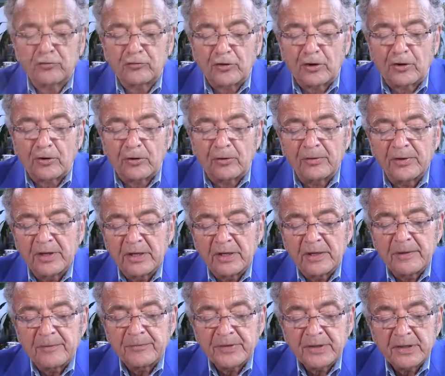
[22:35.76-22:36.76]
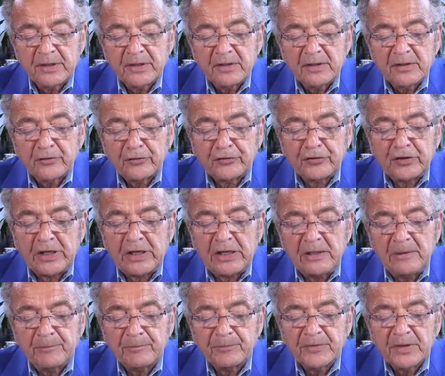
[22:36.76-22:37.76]
Journal.
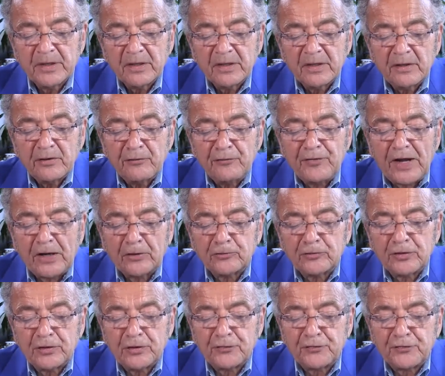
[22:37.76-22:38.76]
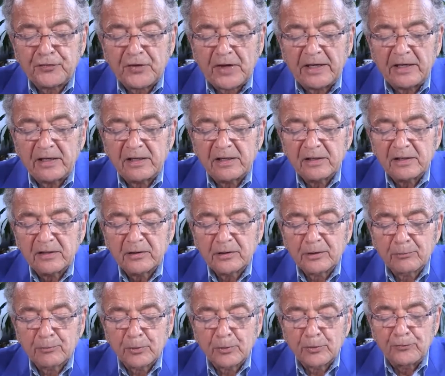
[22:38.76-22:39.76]
See, Fauci the fake,
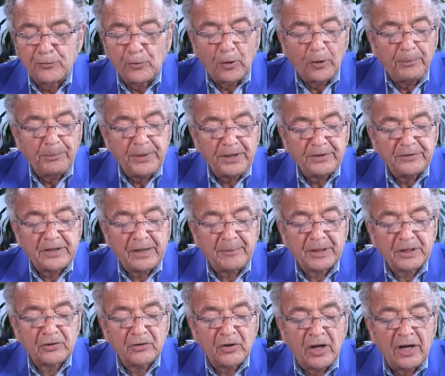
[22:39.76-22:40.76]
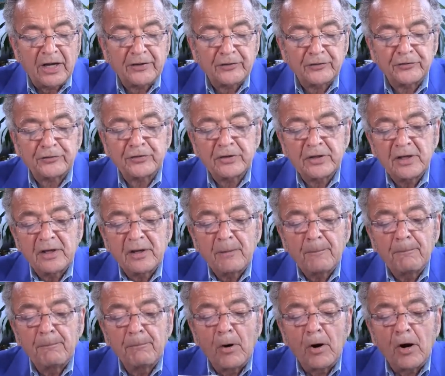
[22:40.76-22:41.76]
the root of all pandemic lies,
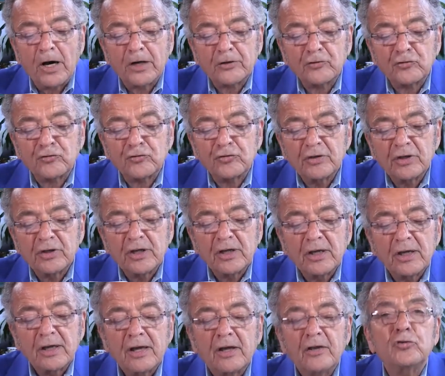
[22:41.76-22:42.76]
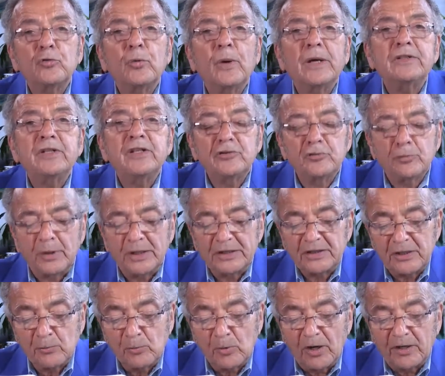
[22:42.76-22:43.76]
March
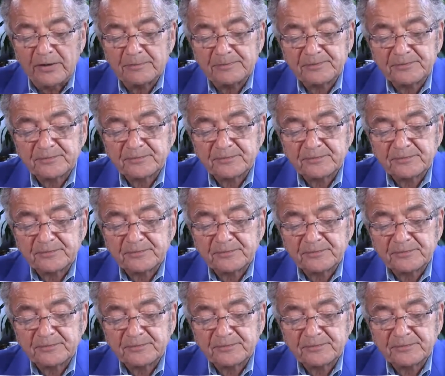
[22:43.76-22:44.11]
2021.